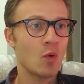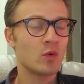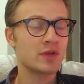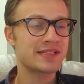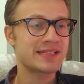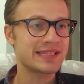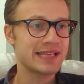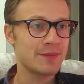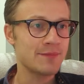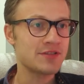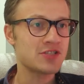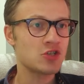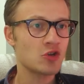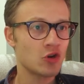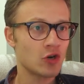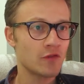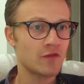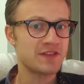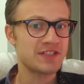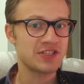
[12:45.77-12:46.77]
with some
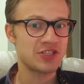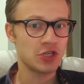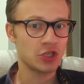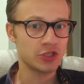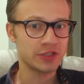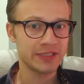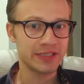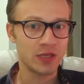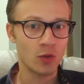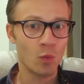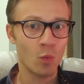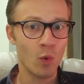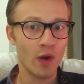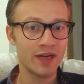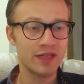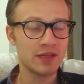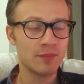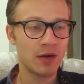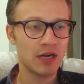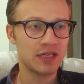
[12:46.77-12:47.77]
sort of certainty
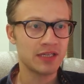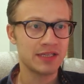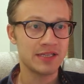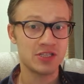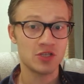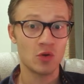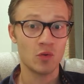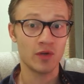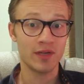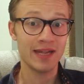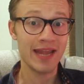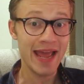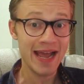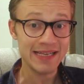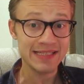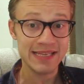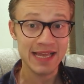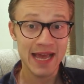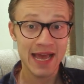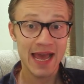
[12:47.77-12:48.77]
where the market is going
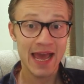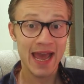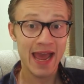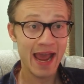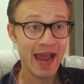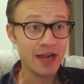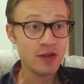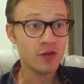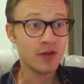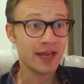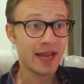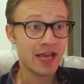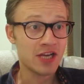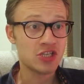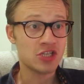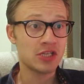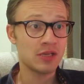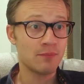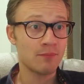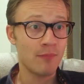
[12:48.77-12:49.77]
next, and you can
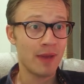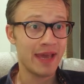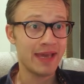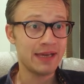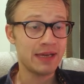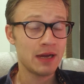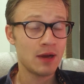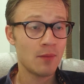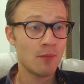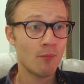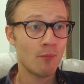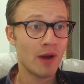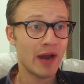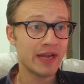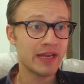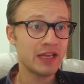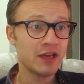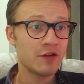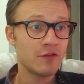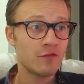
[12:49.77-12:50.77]
actually make
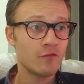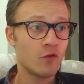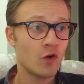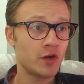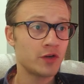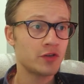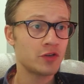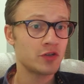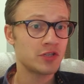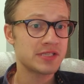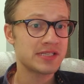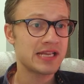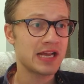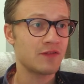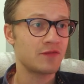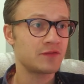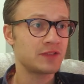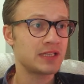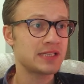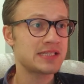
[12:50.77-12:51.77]
money for
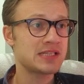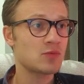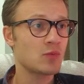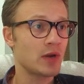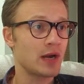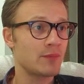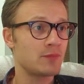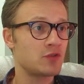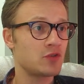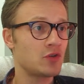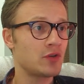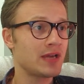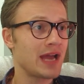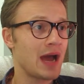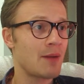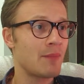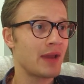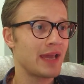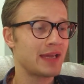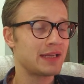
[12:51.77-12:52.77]
yourself. This is what I'm doing.
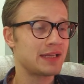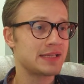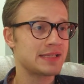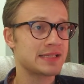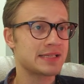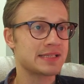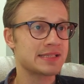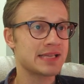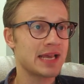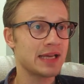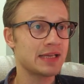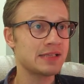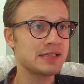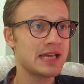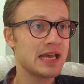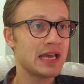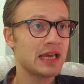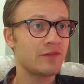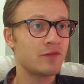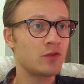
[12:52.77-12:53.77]
I'm analyzing cycles.
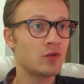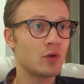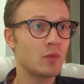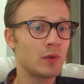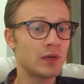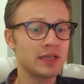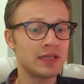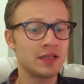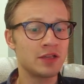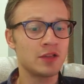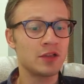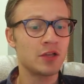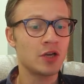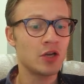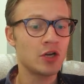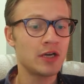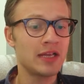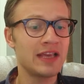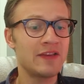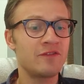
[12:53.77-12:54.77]
If you
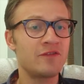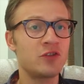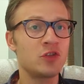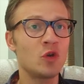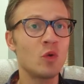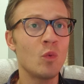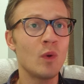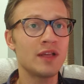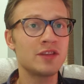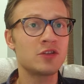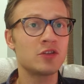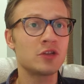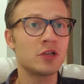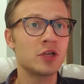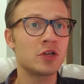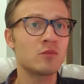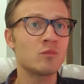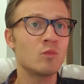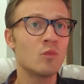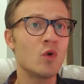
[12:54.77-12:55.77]
want to
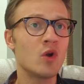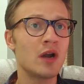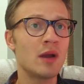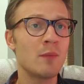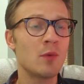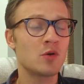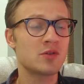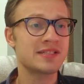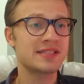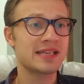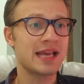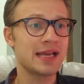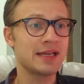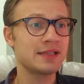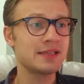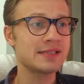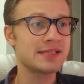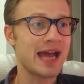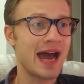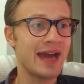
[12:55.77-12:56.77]
learn more about
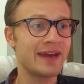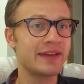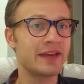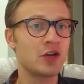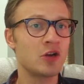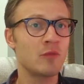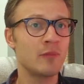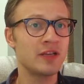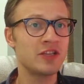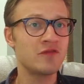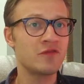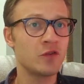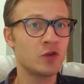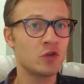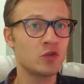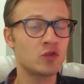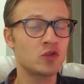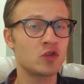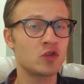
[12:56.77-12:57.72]
cycles, I recommend for you